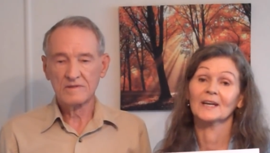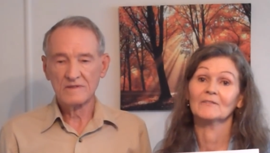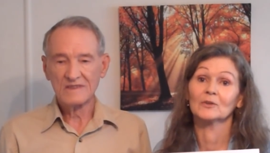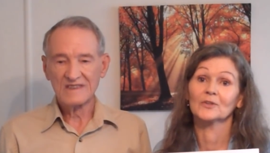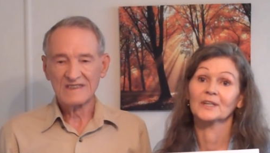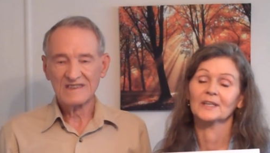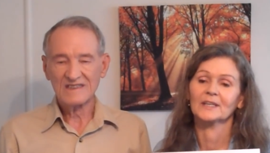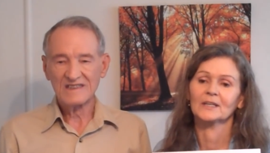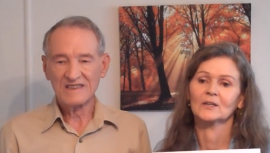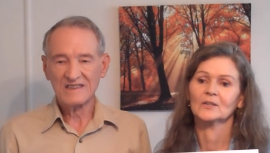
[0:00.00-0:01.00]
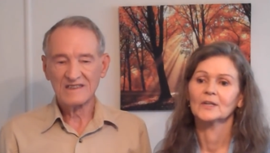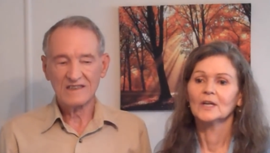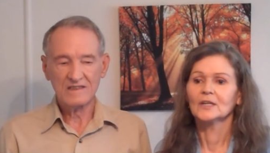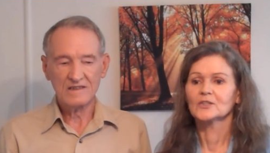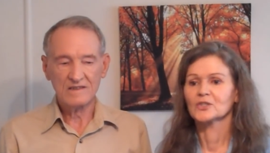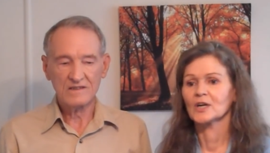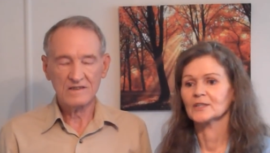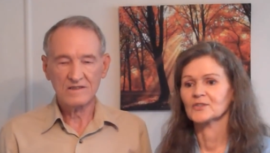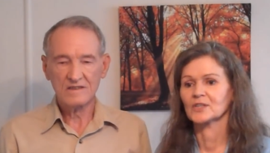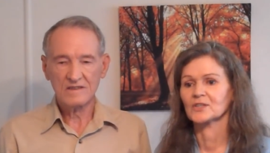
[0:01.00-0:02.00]
Speaker 1: devil, to get healed.
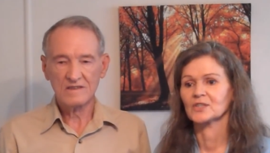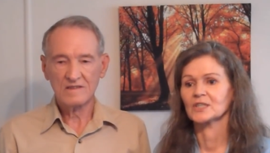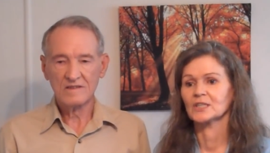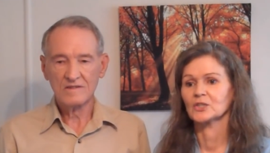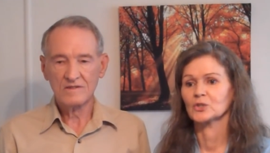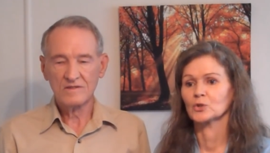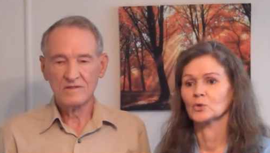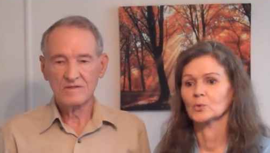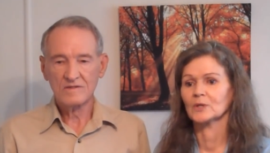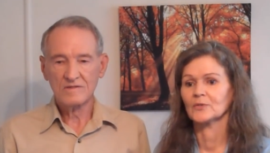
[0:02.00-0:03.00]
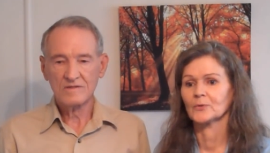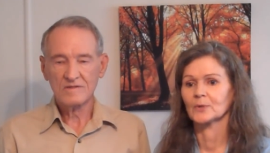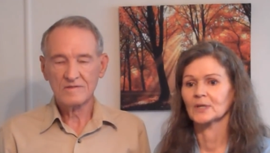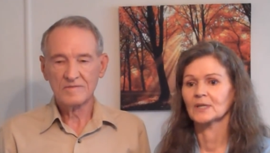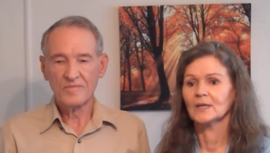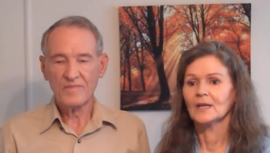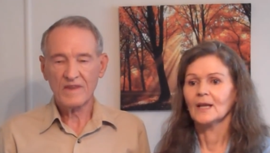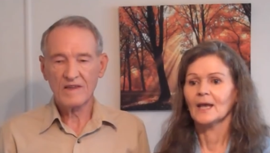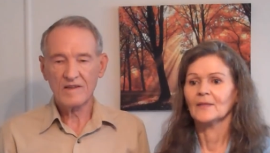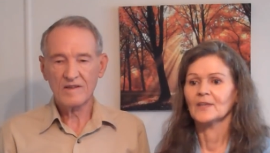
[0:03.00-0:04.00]
John 16, 2 and 3.
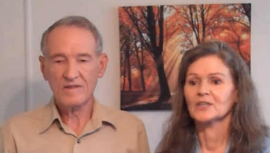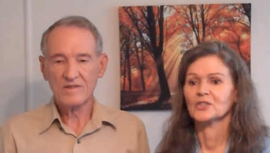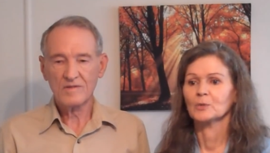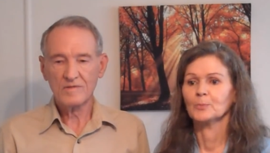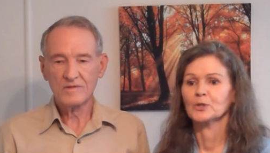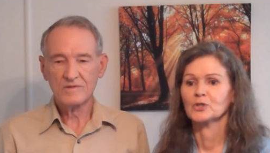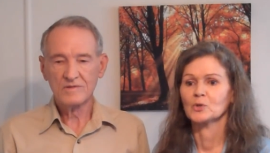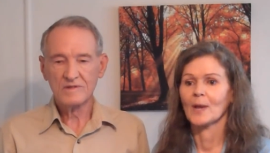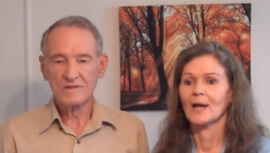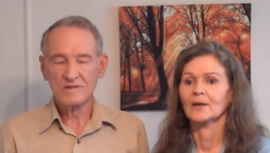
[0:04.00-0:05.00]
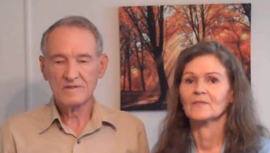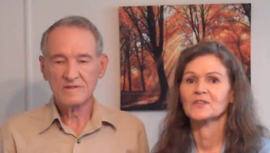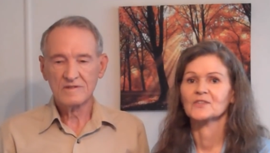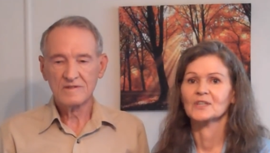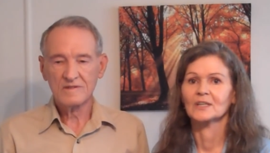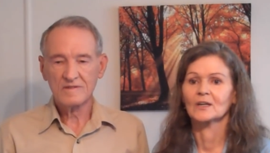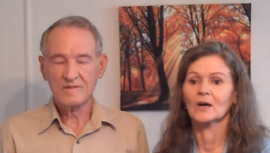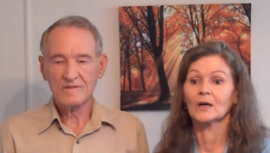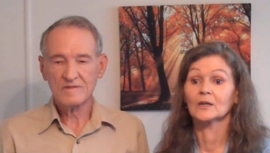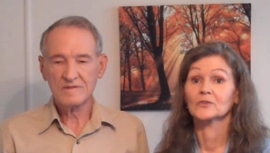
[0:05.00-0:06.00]
And they shall put you out of the
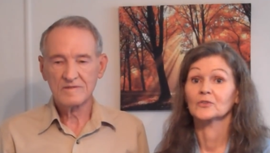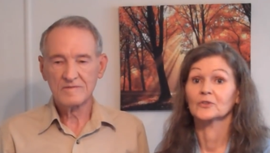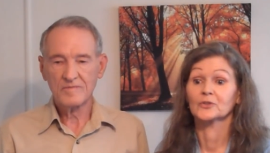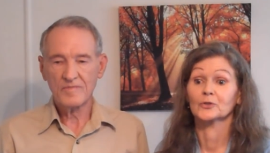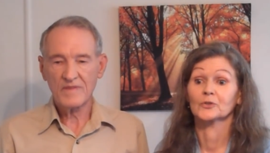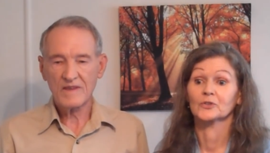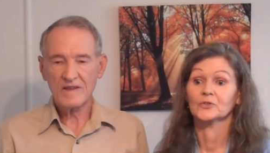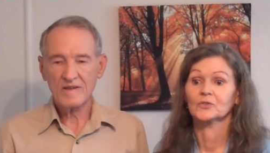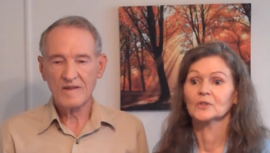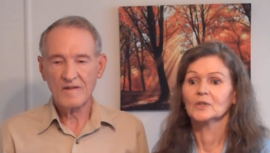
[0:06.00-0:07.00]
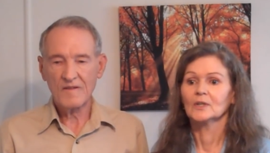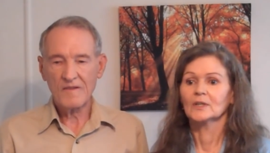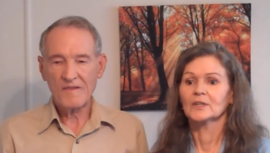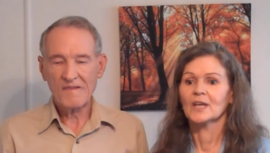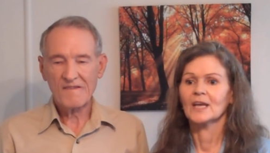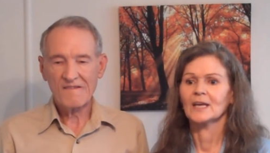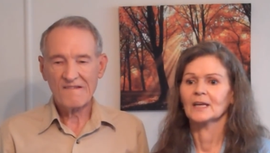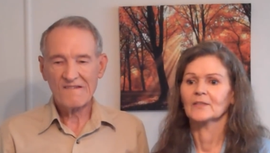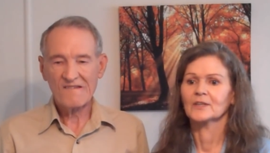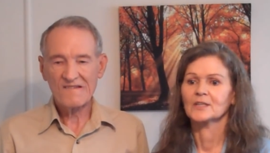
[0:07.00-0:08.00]
synagogues, the churches.
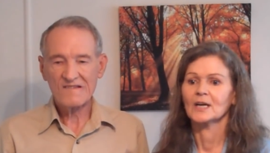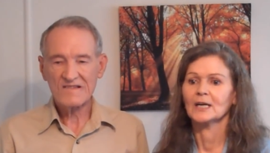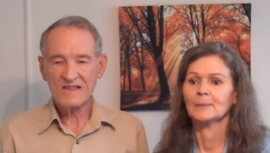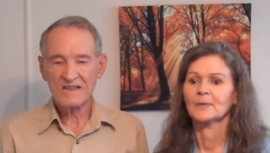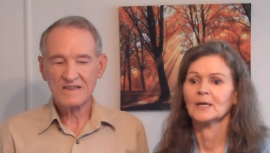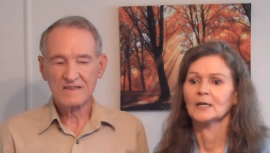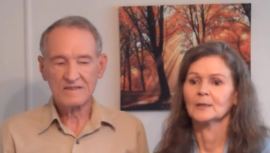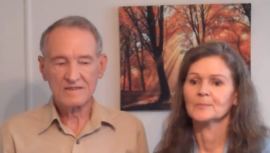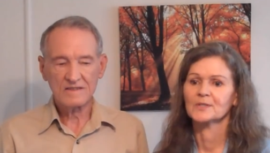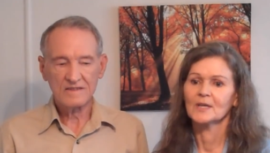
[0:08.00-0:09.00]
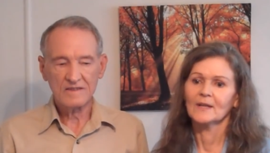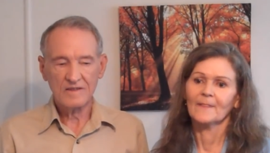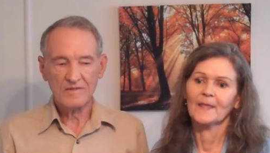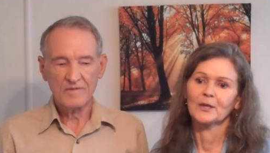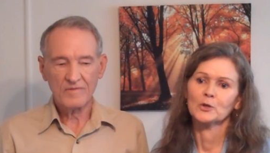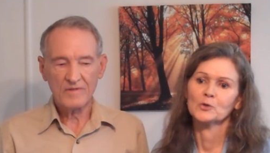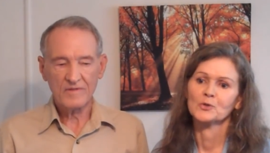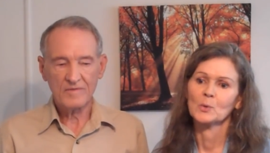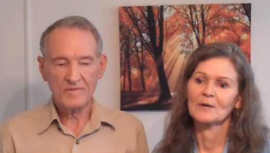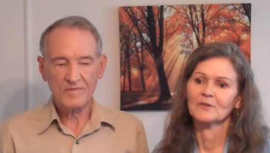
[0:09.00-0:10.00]
Yea, the time comes that
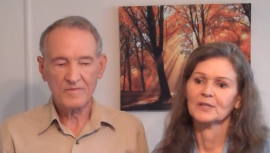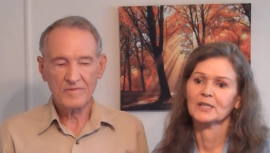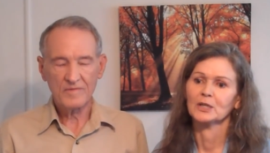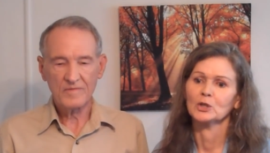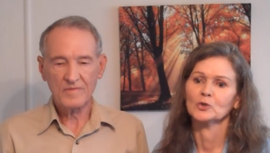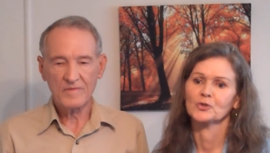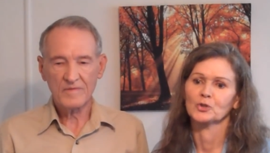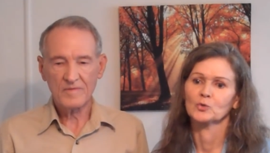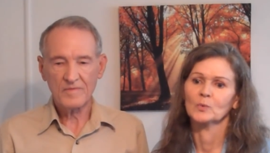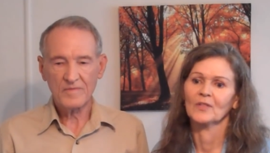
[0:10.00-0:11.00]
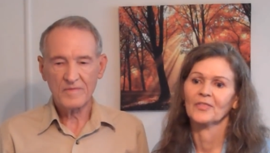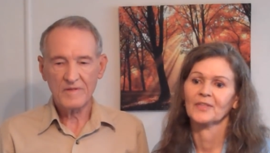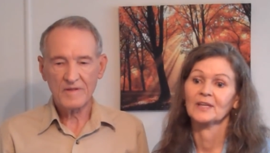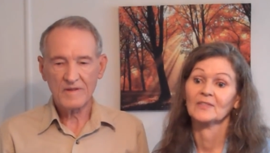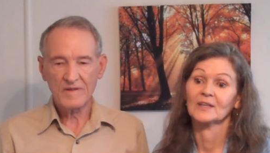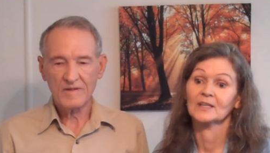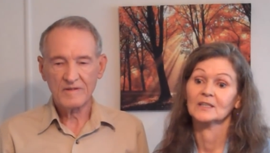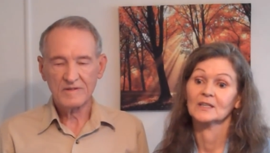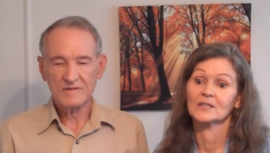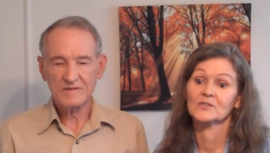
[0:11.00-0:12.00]
whosoever kills you will think that he
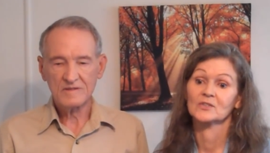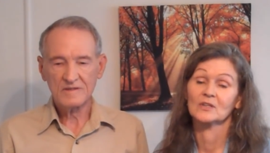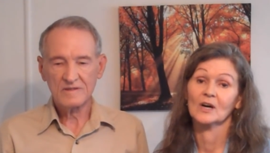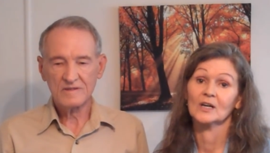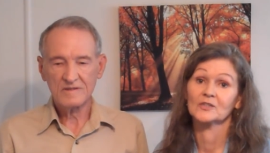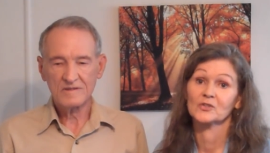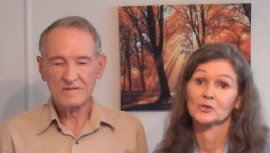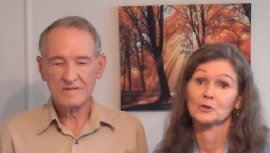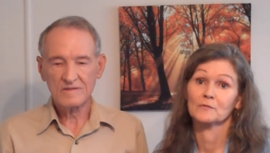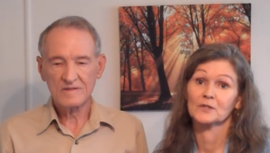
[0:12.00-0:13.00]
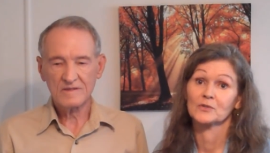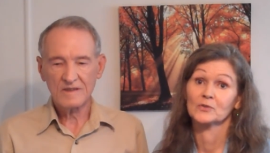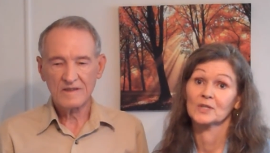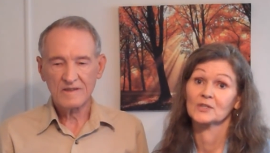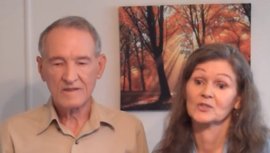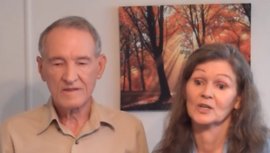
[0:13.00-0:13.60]
does God's service or does